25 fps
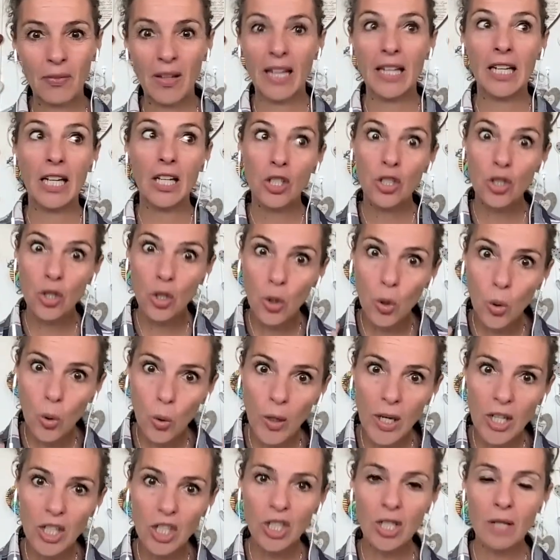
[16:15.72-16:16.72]
And I used to
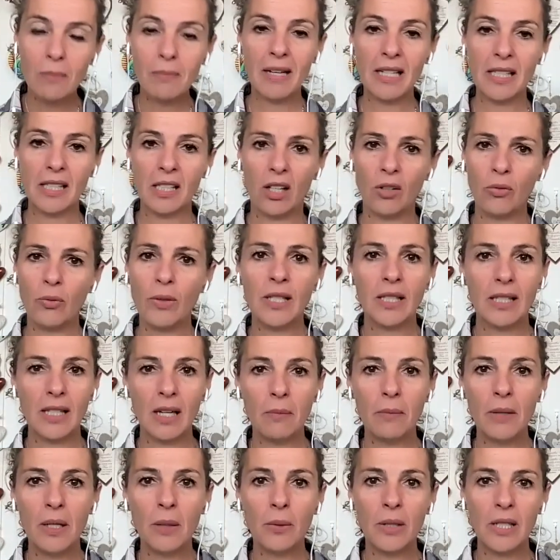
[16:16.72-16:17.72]
question myself when
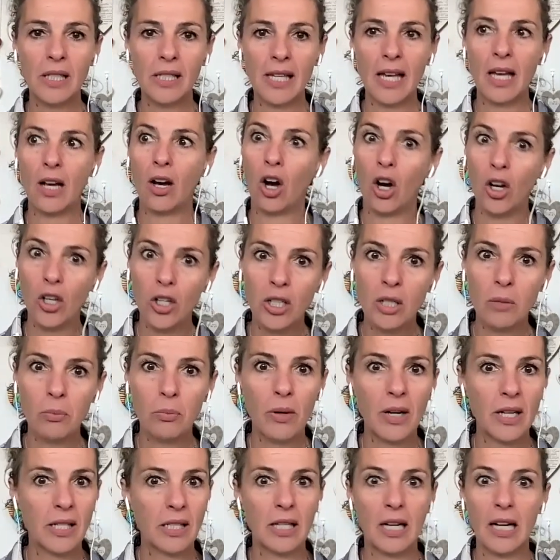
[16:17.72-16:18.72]
somebody would say, are you
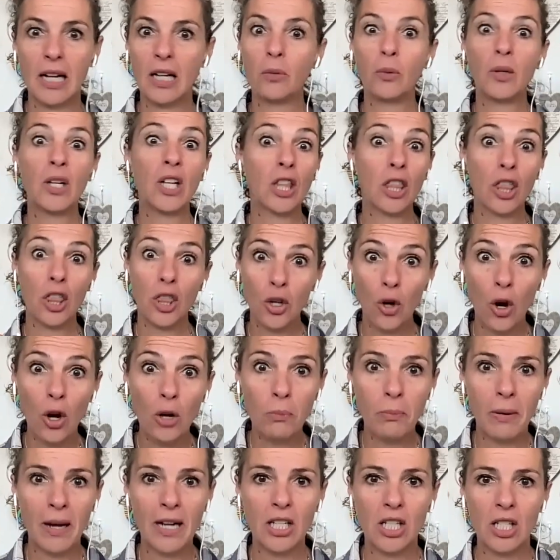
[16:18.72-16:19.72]
depressed? And I'd want to
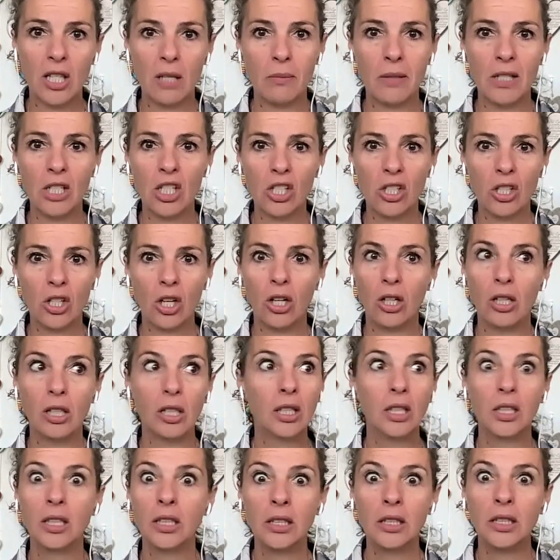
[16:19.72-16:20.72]
throat punch them and just go,
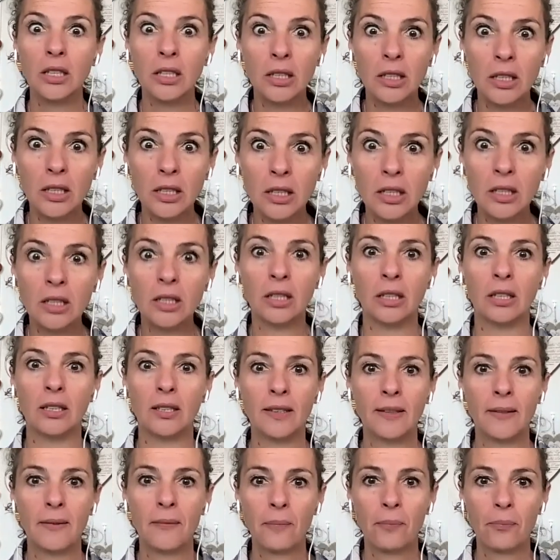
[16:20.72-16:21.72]
oh,
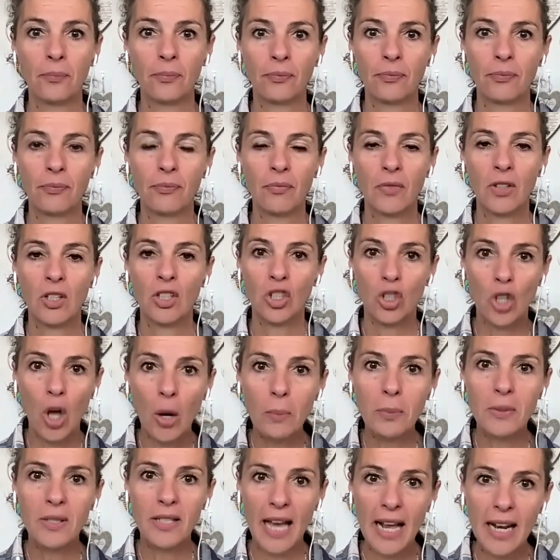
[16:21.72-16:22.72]

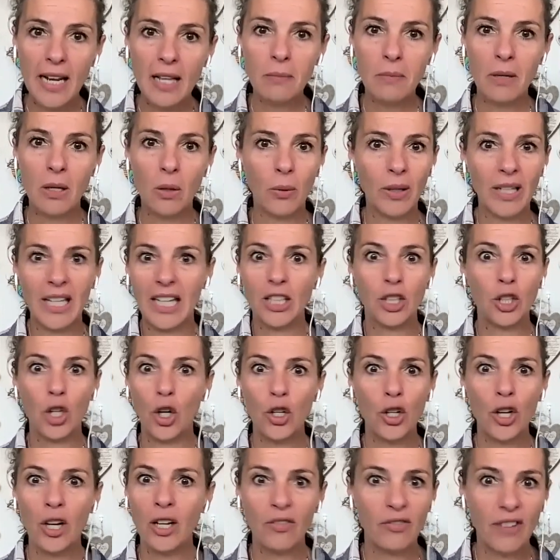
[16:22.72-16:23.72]
stop telling me what I
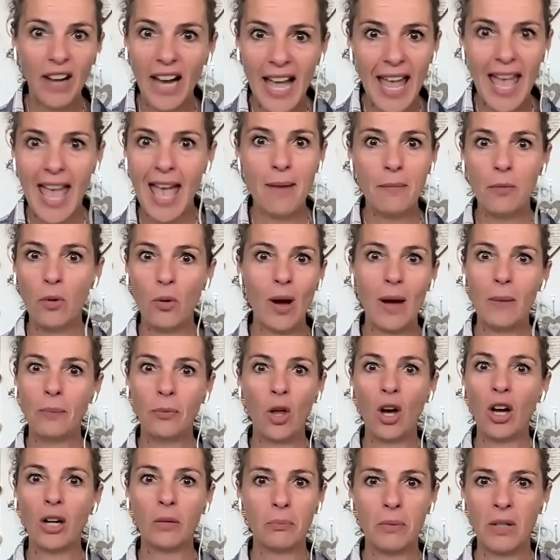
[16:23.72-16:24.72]
don't know if I am or
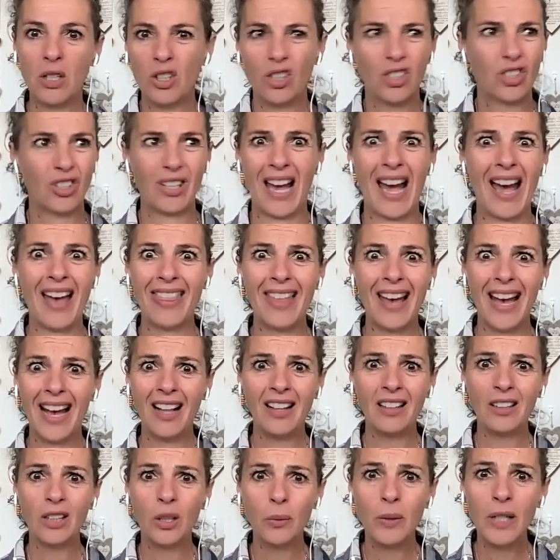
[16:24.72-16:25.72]
I'm not, because how the
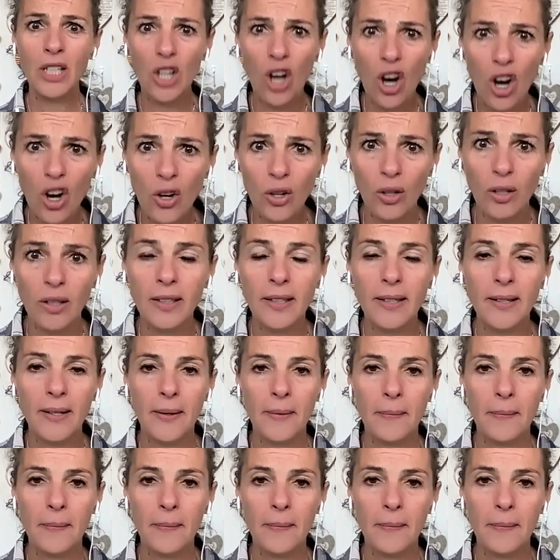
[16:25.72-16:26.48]
hell do we know?